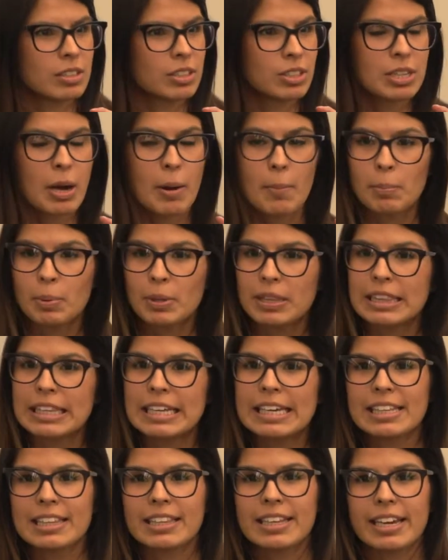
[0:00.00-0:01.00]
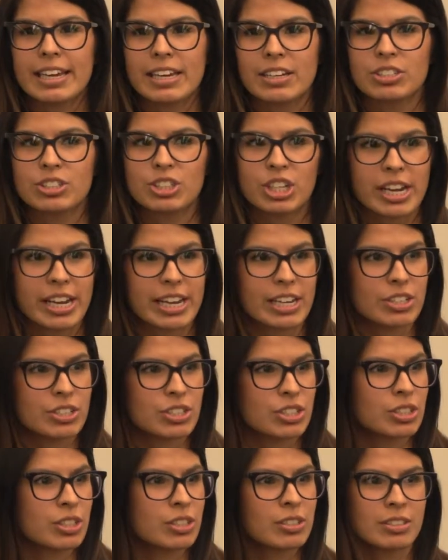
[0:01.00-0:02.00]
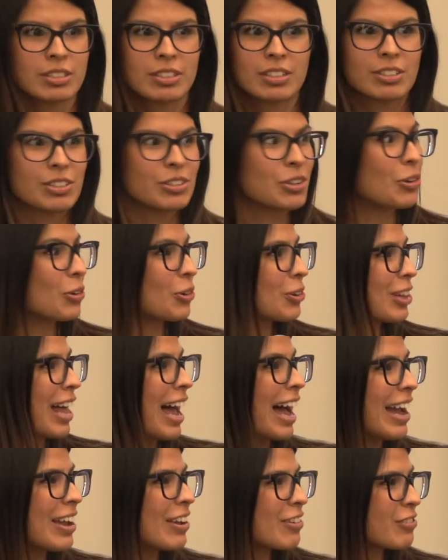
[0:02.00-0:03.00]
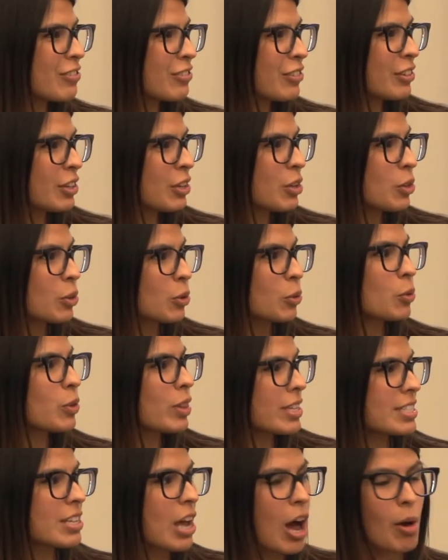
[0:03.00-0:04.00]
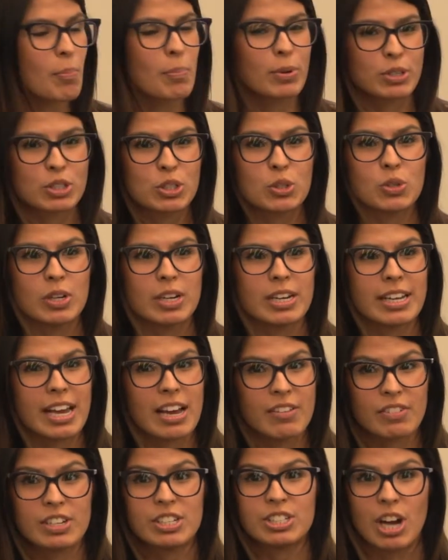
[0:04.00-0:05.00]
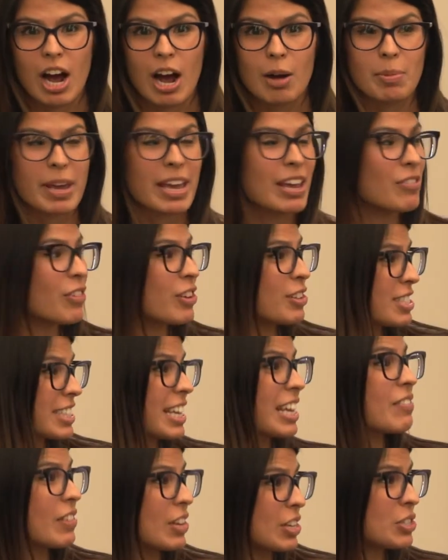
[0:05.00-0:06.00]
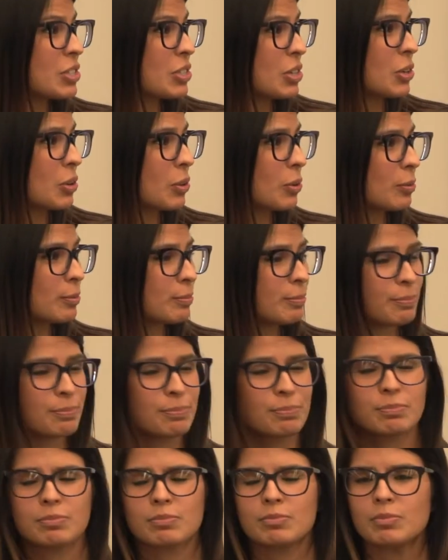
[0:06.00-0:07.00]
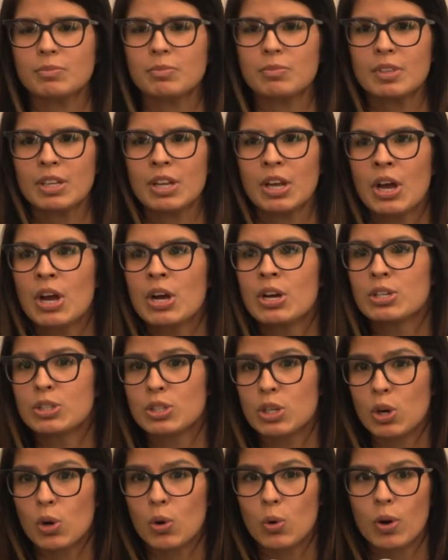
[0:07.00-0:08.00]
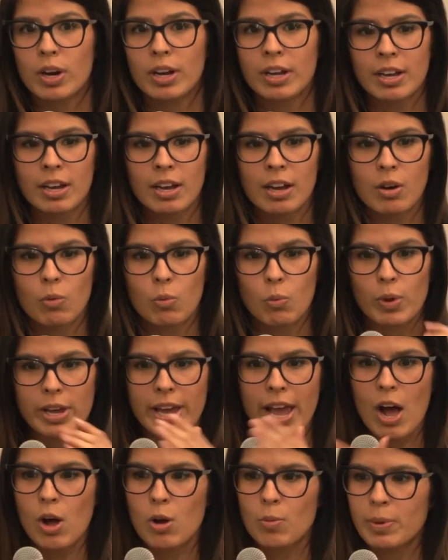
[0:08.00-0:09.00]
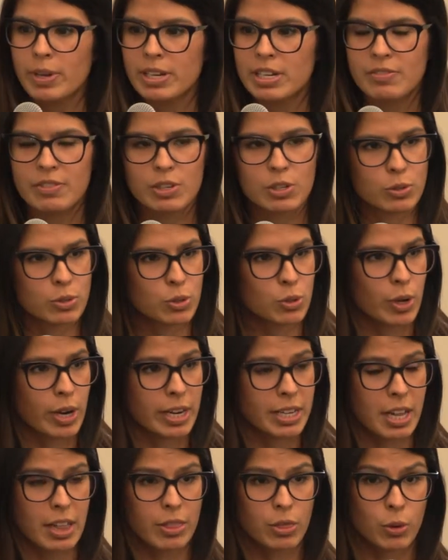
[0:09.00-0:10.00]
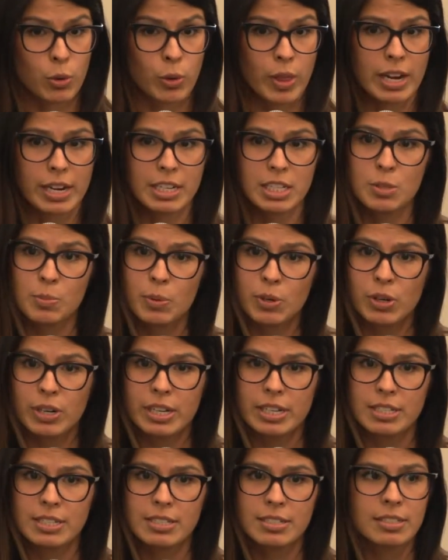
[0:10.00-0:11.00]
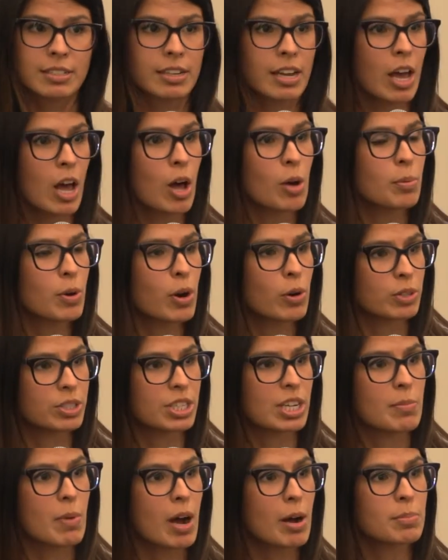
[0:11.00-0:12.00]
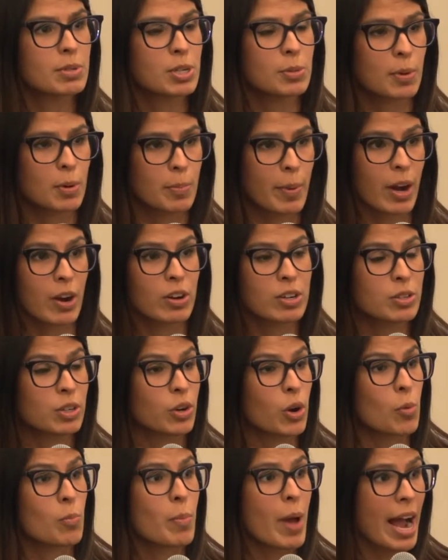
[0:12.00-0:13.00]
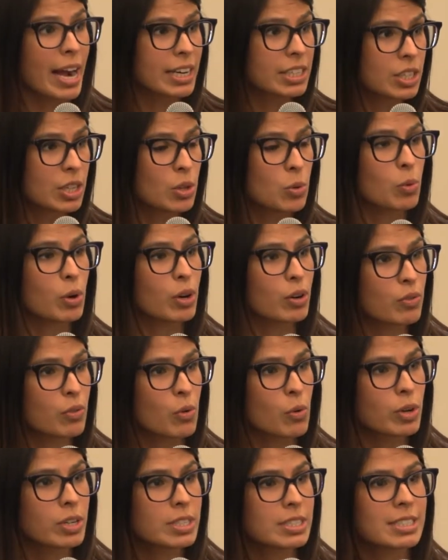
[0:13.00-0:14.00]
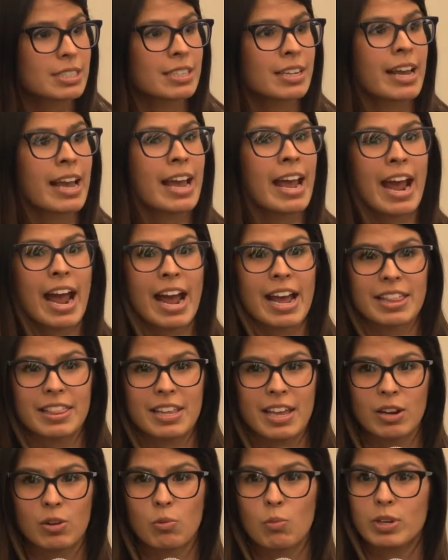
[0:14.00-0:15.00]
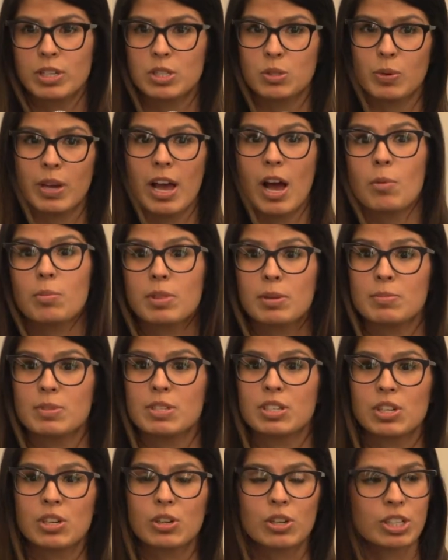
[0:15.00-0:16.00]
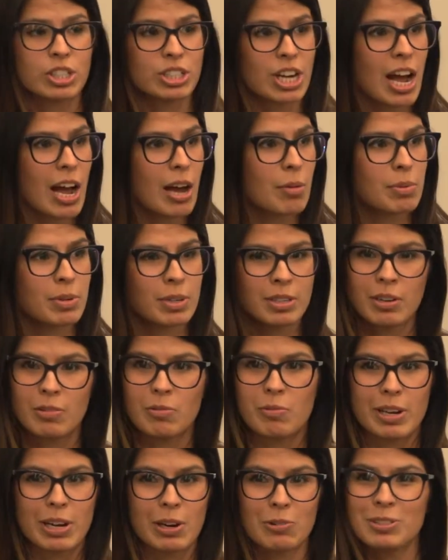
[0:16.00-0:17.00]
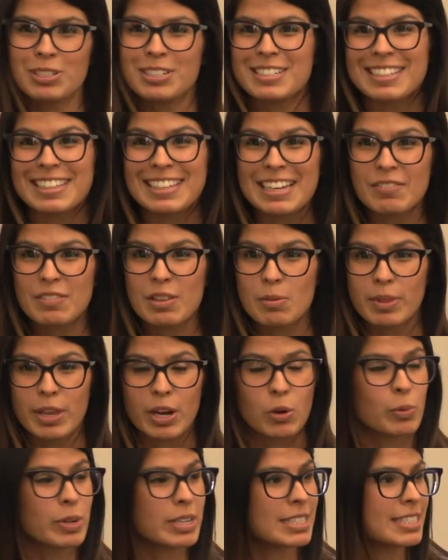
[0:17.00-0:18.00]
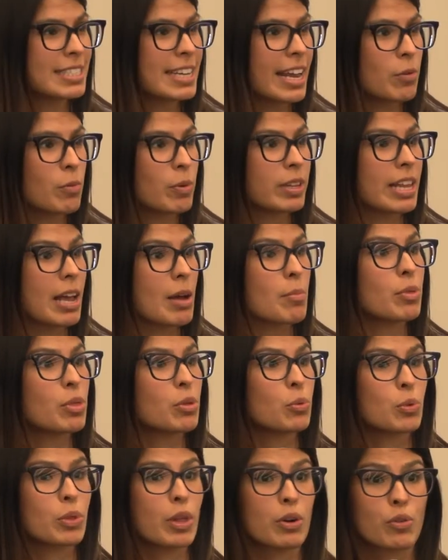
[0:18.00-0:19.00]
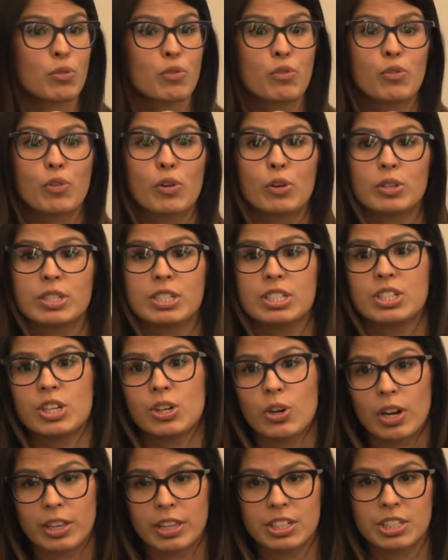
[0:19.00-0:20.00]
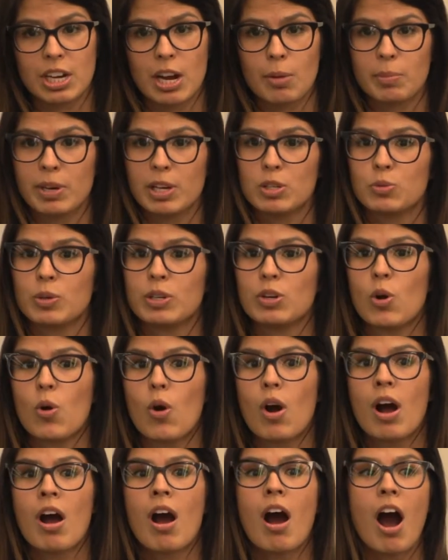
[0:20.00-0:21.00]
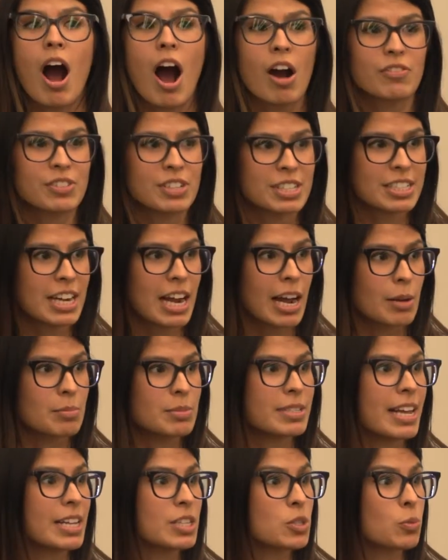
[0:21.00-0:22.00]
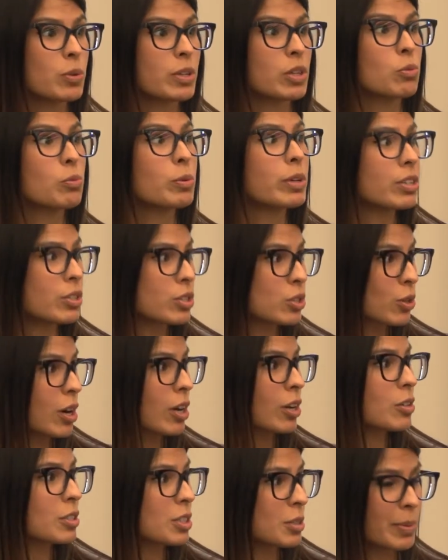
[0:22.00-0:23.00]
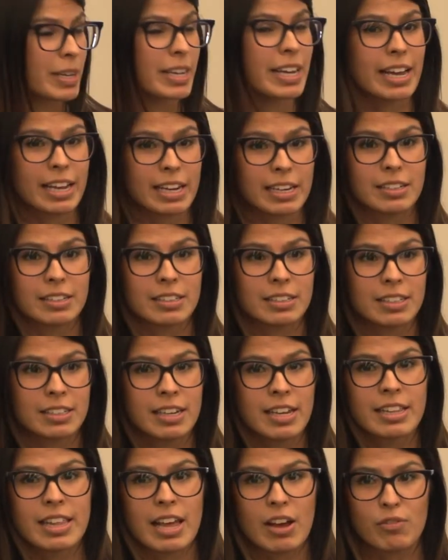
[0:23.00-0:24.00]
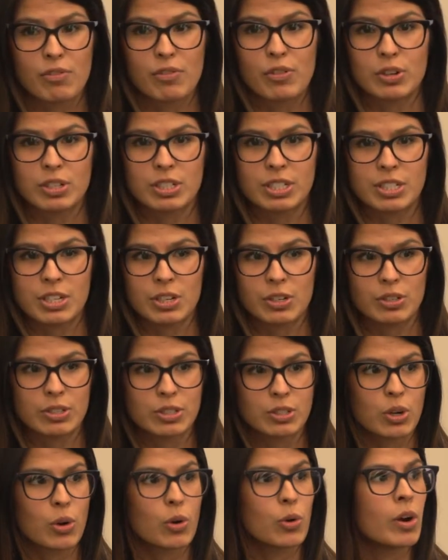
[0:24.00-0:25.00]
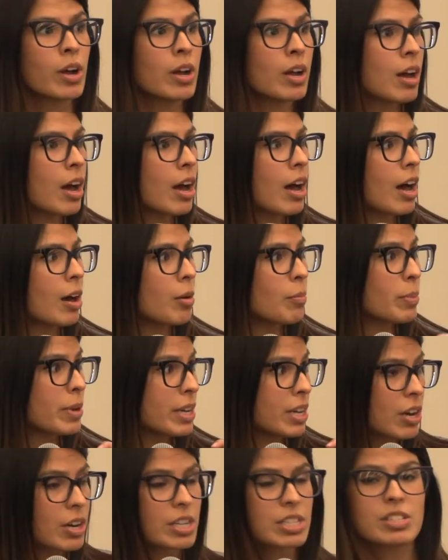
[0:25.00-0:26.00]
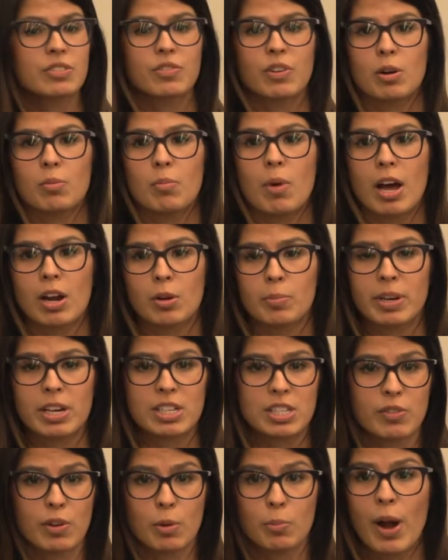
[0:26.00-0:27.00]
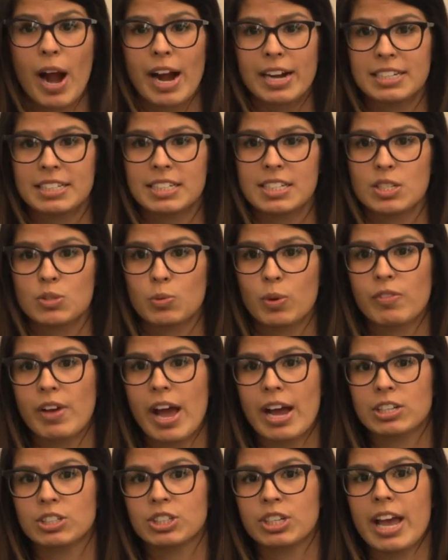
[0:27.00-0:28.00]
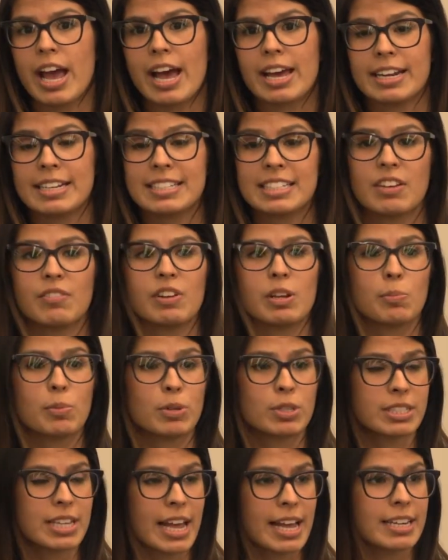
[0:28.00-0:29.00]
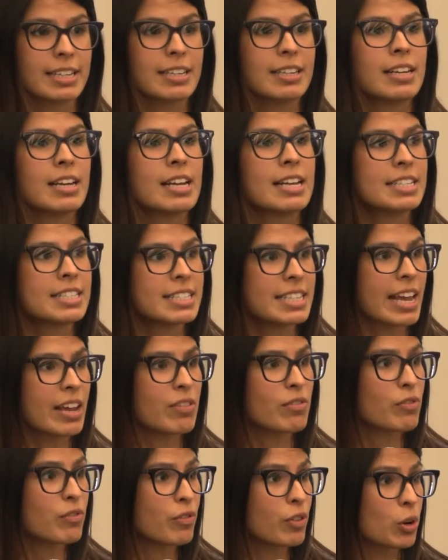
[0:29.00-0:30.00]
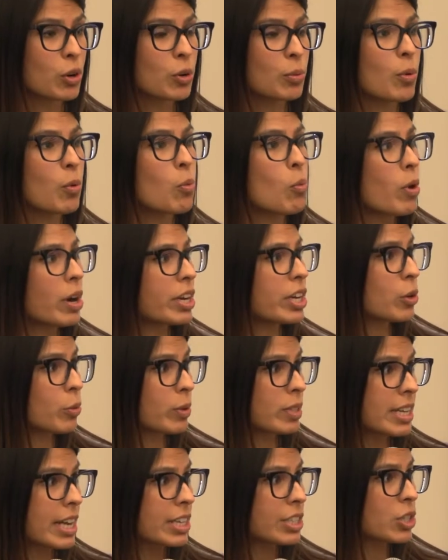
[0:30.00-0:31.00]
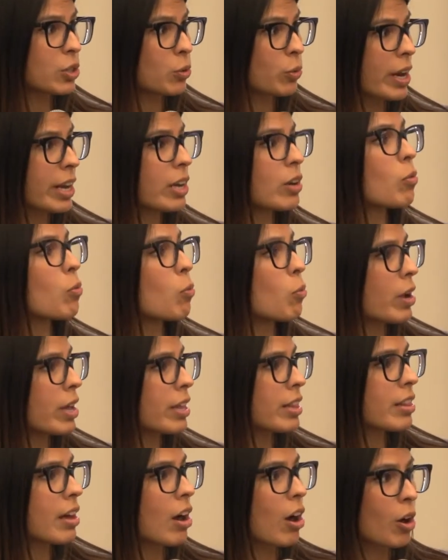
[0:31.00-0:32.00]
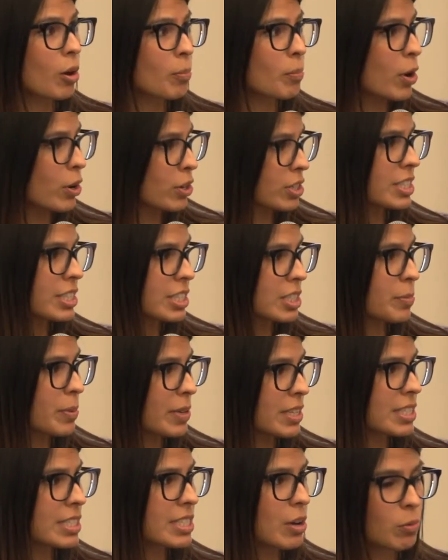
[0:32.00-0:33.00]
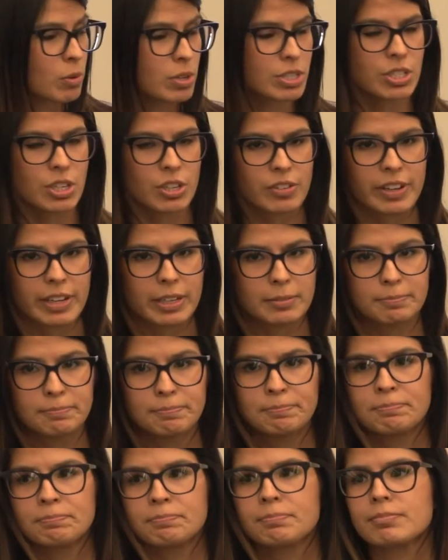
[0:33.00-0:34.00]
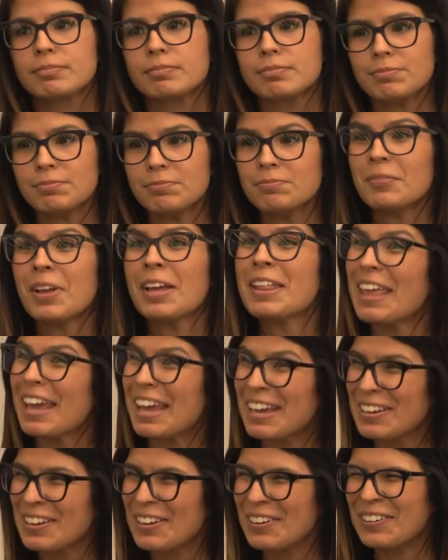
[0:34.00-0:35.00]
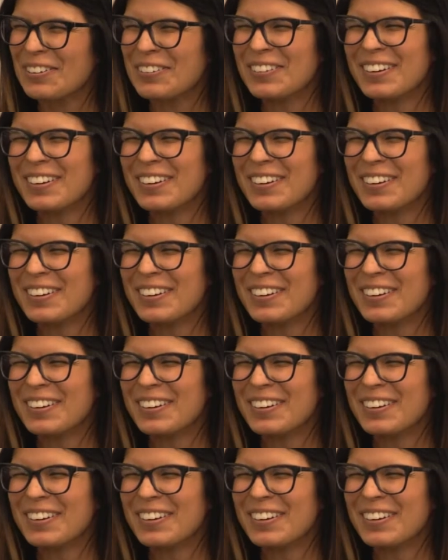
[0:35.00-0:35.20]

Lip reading: completely change your life through this opportunity of a job, if it's given to you? So we help individuals through that experience, help coach them up to prepare to go back to the workforce. And then once we help them secure a job, we don't just leave them there. We stay with them through their first year on the job, because we know oftentimes that's when the real struggles begin, that first year. So because of our model, because of our practices, we've actually had a 70% same firm 1-year retention rate with our participants that we're serving. Thank you.